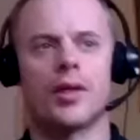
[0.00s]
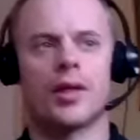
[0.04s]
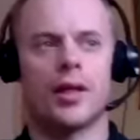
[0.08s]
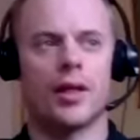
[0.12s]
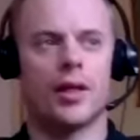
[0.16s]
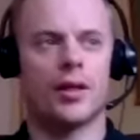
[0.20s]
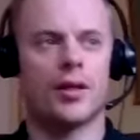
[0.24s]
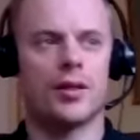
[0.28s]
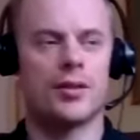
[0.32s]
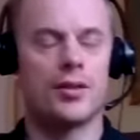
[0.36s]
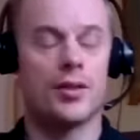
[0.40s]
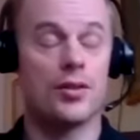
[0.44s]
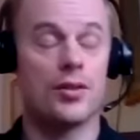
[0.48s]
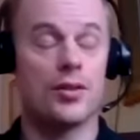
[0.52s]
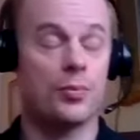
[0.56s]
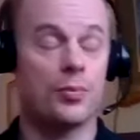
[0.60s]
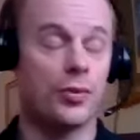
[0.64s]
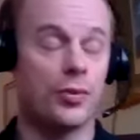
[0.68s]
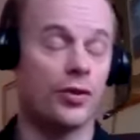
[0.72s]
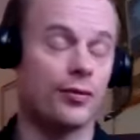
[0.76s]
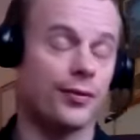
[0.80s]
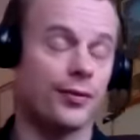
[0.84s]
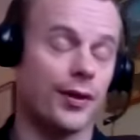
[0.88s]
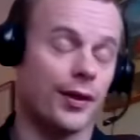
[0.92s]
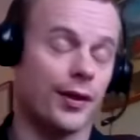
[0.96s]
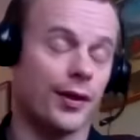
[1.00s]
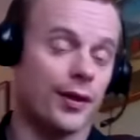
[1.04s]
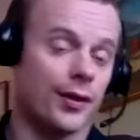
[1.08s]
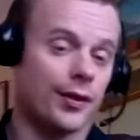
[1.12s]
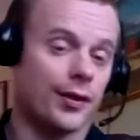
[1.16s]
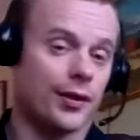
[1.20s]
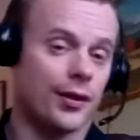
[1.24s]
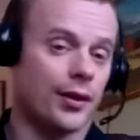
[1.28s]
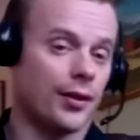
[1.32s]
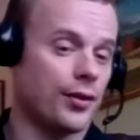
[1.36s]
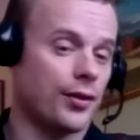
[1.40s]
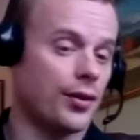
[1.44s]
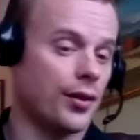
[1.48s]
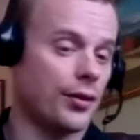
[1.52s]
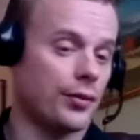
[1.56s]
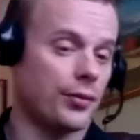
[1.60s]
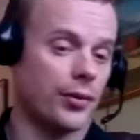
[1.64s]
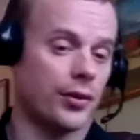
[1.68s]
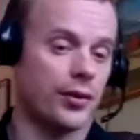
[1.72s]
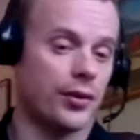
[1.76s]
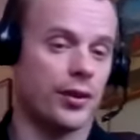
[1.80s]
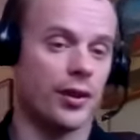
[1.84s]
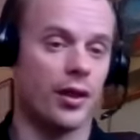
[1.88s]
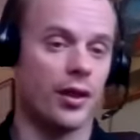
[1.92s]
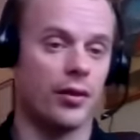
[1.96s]
looking at a DISC profile,
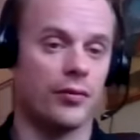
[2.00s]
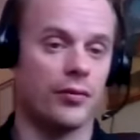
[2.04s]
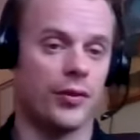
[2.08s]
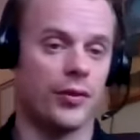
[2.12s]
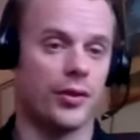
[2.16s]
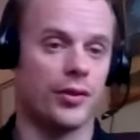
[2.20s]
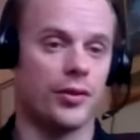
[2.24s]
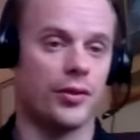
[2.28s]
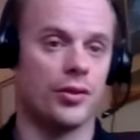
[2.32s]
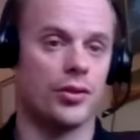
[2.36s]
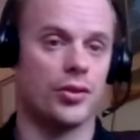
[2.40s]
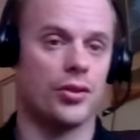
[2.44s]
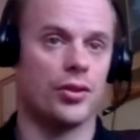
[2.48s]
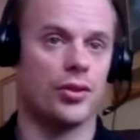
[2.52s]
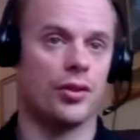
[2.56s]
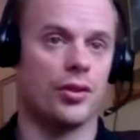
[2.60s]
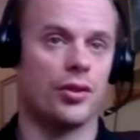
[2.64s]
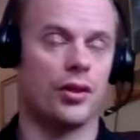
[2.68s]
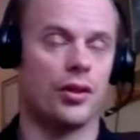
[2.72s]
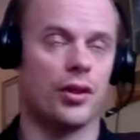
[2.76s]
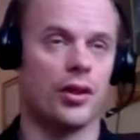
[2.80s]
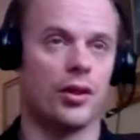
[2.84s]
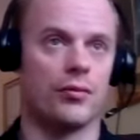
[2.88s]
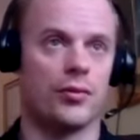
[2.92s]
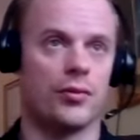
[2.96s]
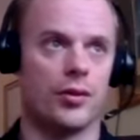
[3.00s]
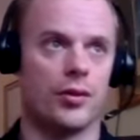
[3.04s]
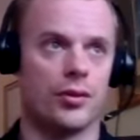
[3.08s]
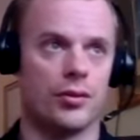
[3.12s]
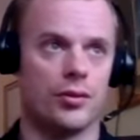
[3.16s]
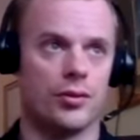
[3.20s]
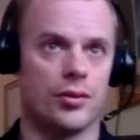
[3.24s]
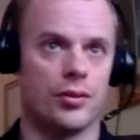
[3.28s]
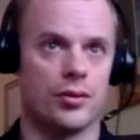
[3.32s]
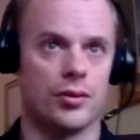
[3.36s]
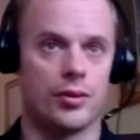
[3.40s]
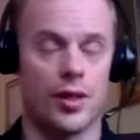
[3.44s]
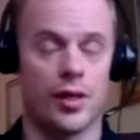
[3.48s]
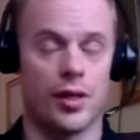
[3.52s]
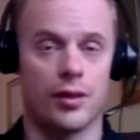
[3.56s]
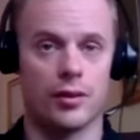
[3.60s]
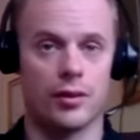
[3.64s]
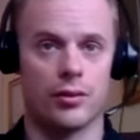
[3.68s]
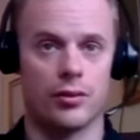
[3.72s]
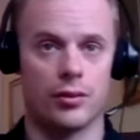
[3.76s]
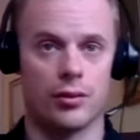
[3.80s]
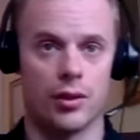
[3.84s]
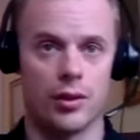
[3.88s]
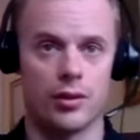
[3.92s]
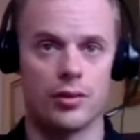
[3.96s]
the average
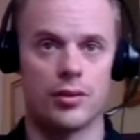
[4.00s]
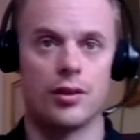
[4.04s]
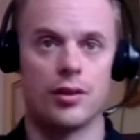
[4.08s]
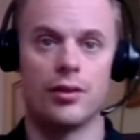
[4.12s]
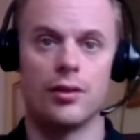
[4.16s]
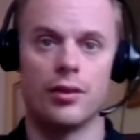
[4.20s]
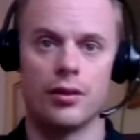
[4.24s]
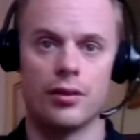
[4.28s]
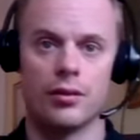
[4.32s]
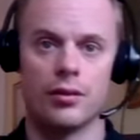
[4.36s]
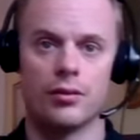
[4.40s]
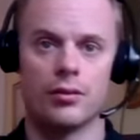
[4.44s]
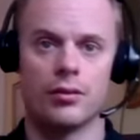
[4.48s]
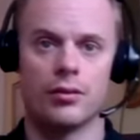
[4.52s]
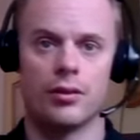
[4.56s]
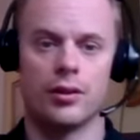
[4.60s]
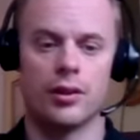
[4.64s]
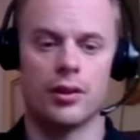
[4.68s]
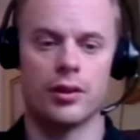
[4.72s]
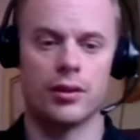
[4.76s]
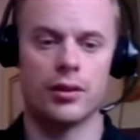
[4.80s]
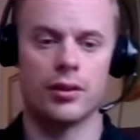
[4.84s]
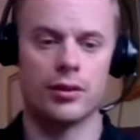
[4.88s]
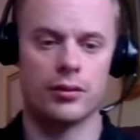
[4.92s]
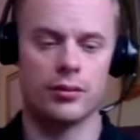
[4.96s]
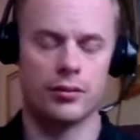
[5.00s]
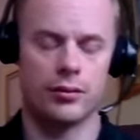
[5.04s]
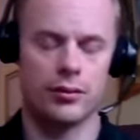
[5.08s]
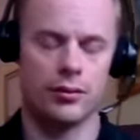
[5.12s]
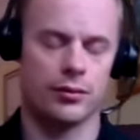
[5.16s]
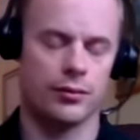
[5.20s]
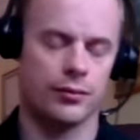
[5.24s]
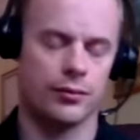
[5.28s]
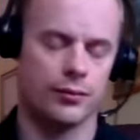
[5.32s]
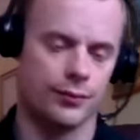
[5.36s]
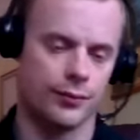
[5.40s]
tech or engineer,